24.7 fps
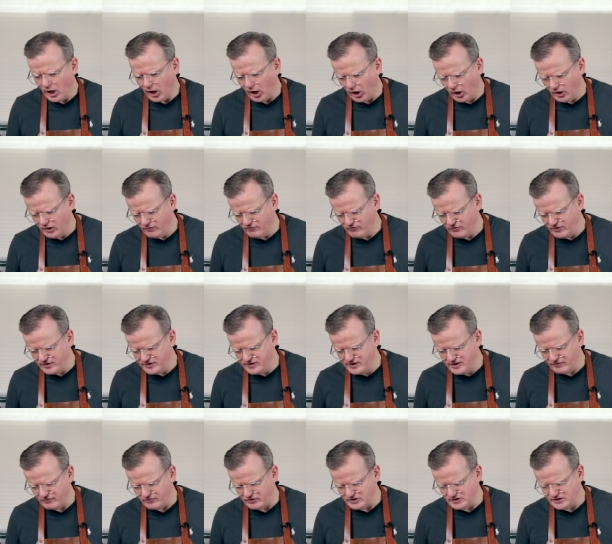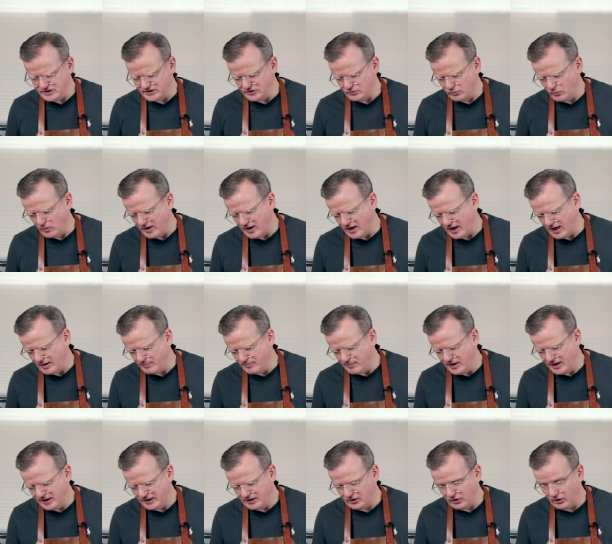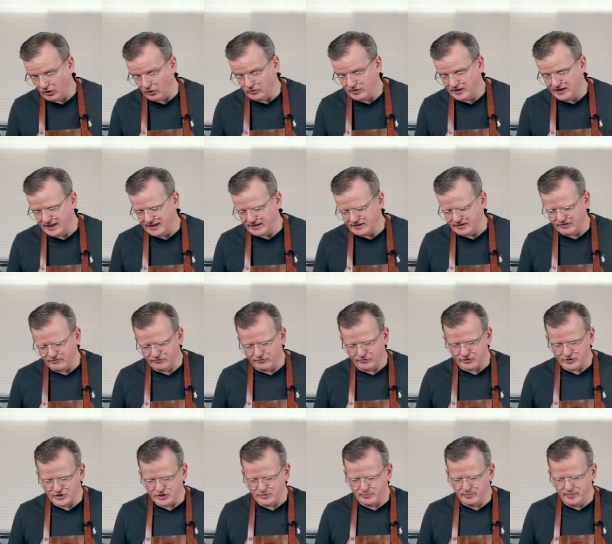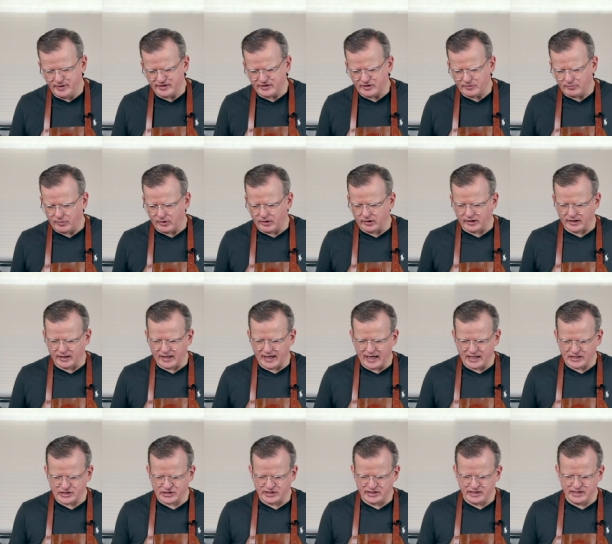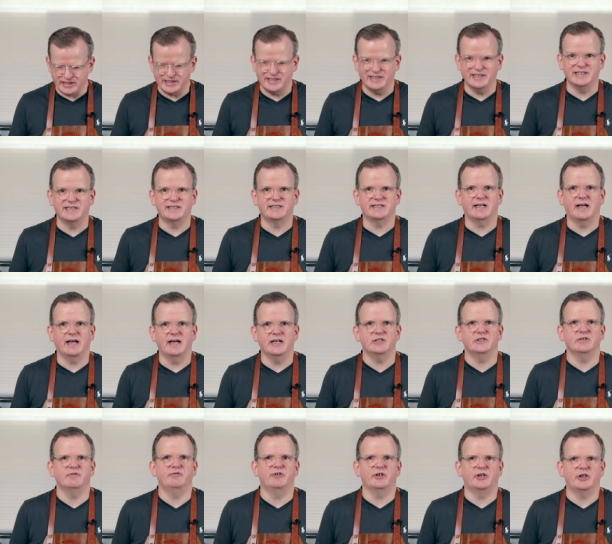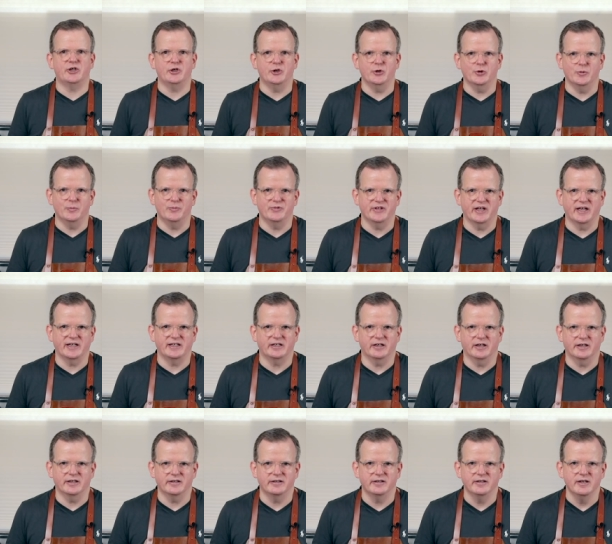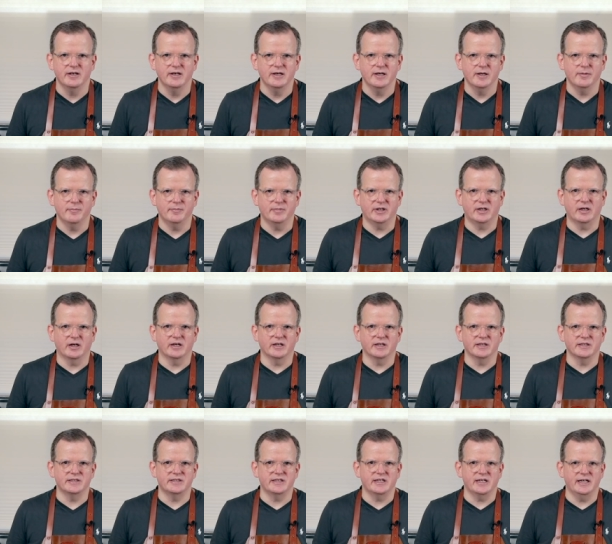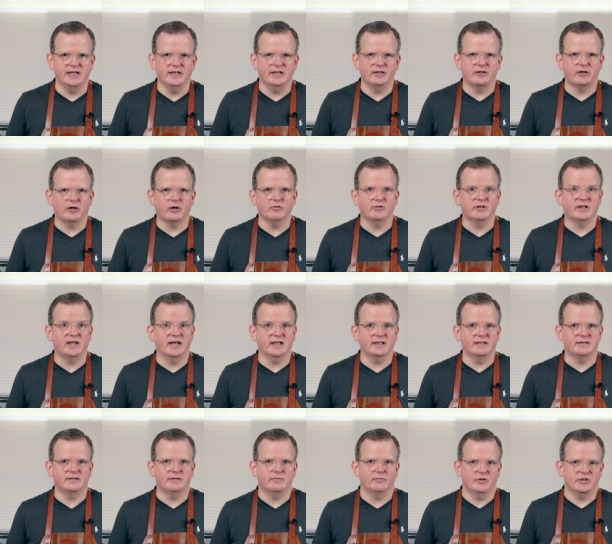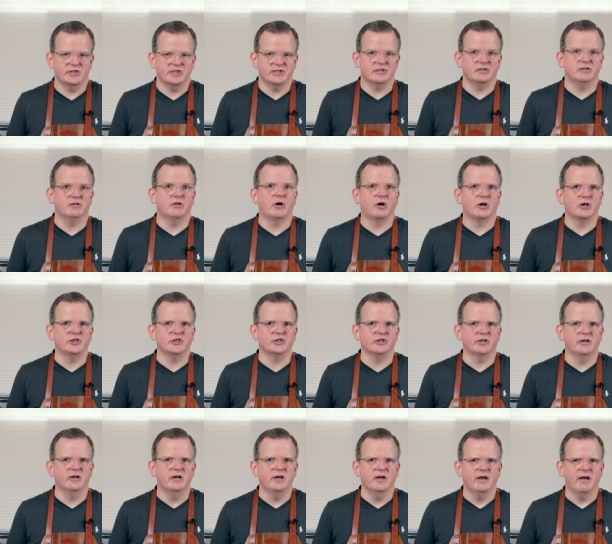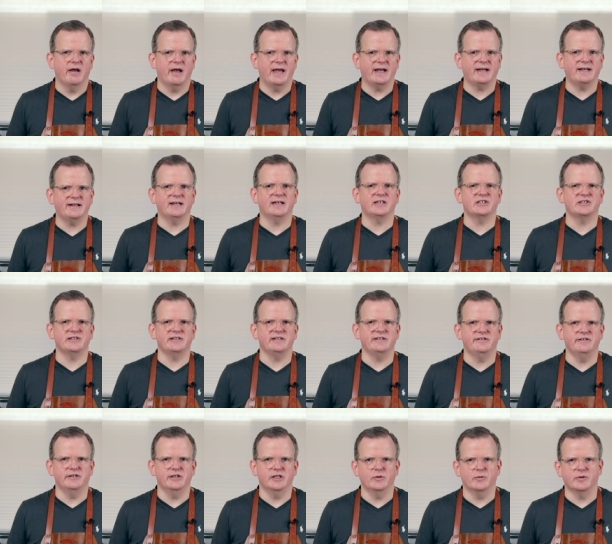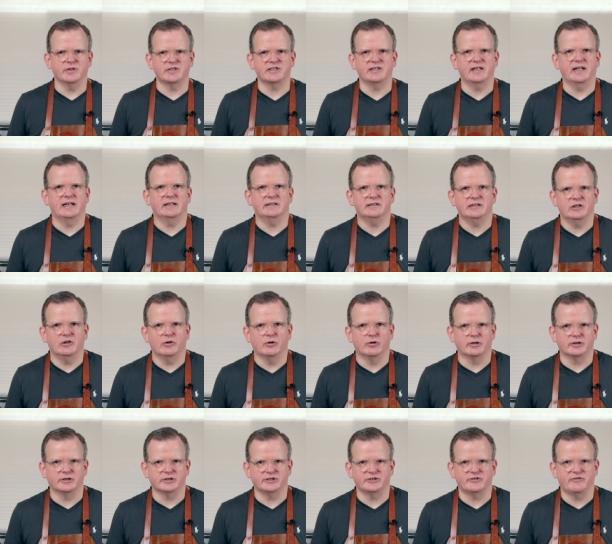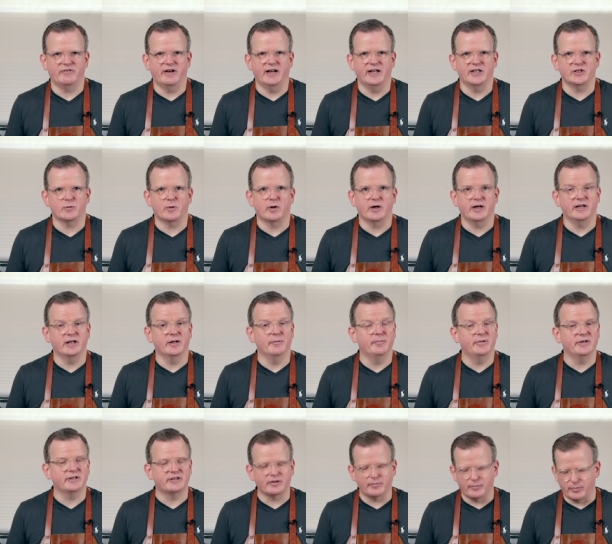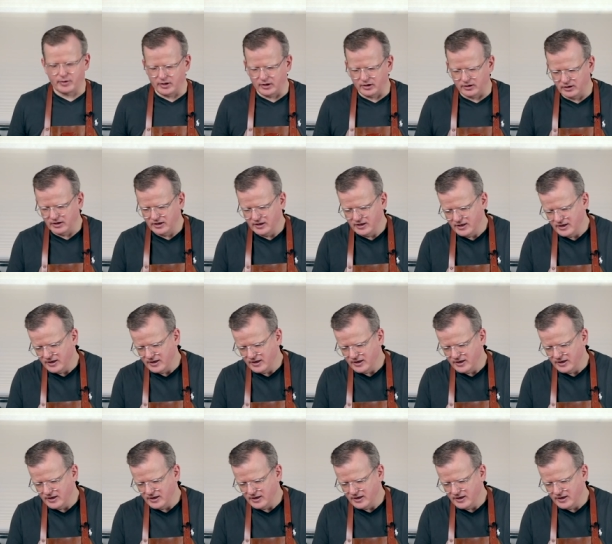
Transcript: of the differences when I make croquette versus bitterball actually is the size of the cubes I cut. Because in a croquette, which is larger, I can actually deal with slightly longer strands, where in a bitterball